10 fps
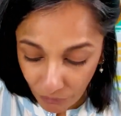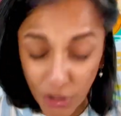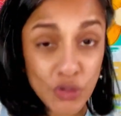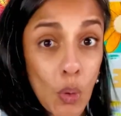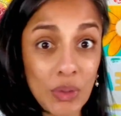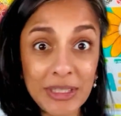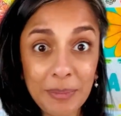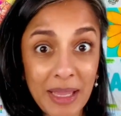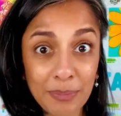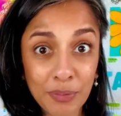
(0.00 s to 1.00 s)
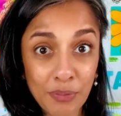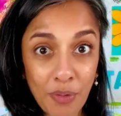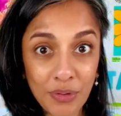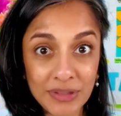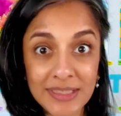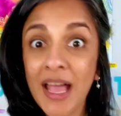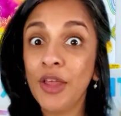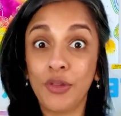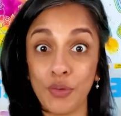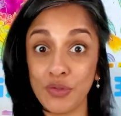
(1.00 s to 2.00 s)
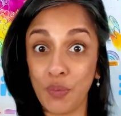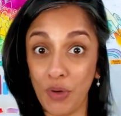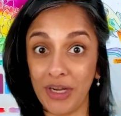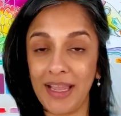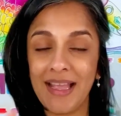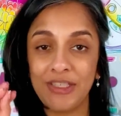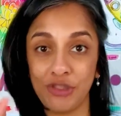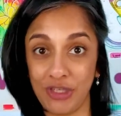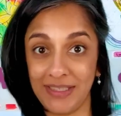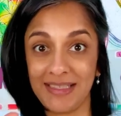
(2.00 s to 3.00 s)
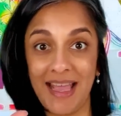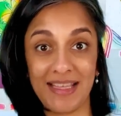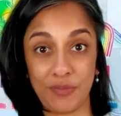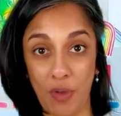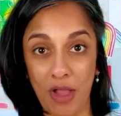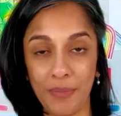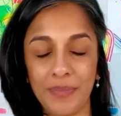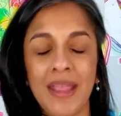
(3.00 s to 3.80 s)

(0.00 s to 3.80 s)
Toilet paper rolls, those work just as well.